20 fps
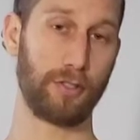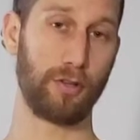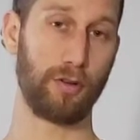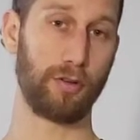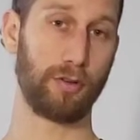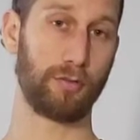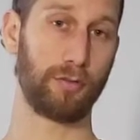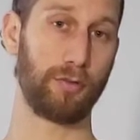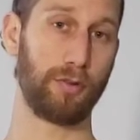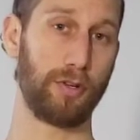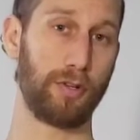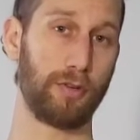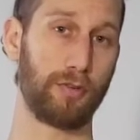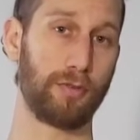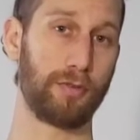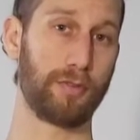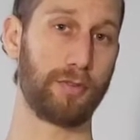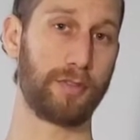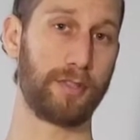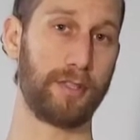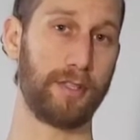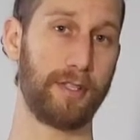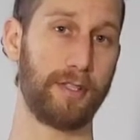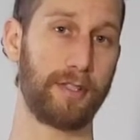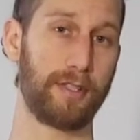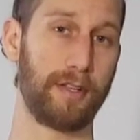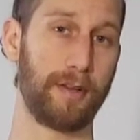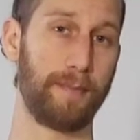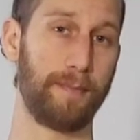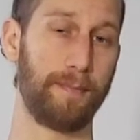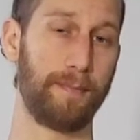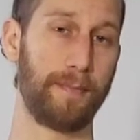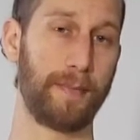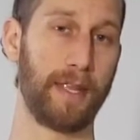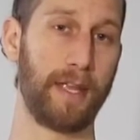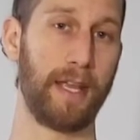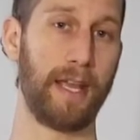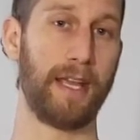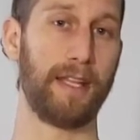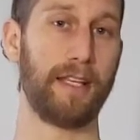go throughout your whole system,
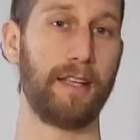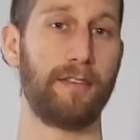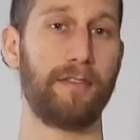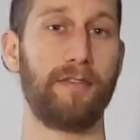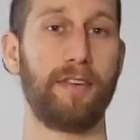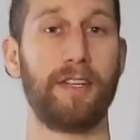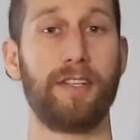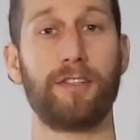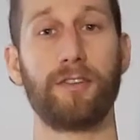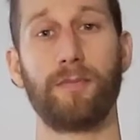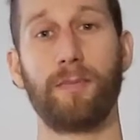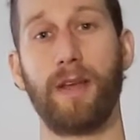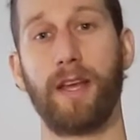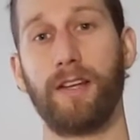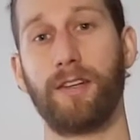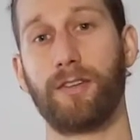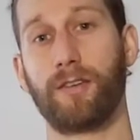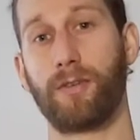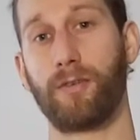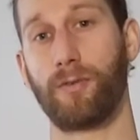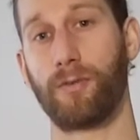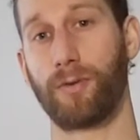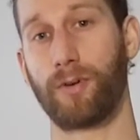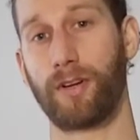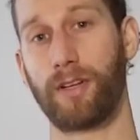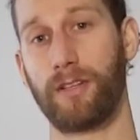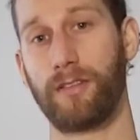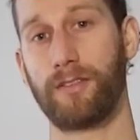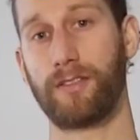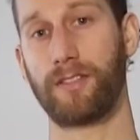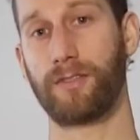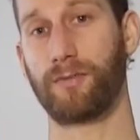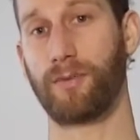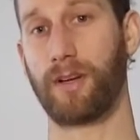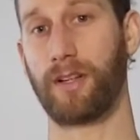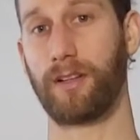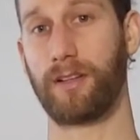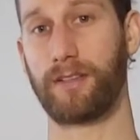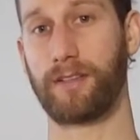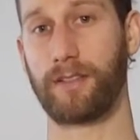and they feed your major organs as
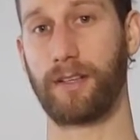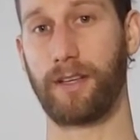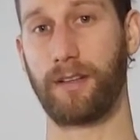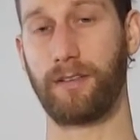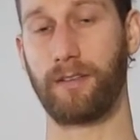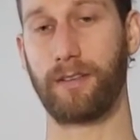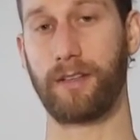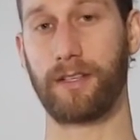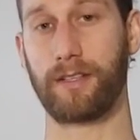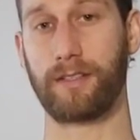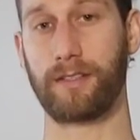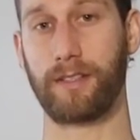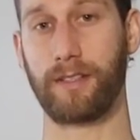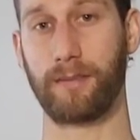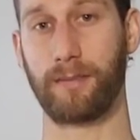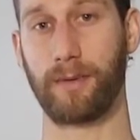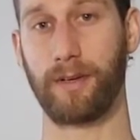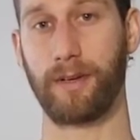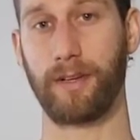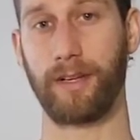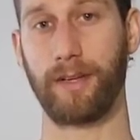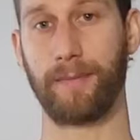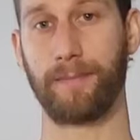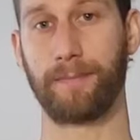well as other things in the body.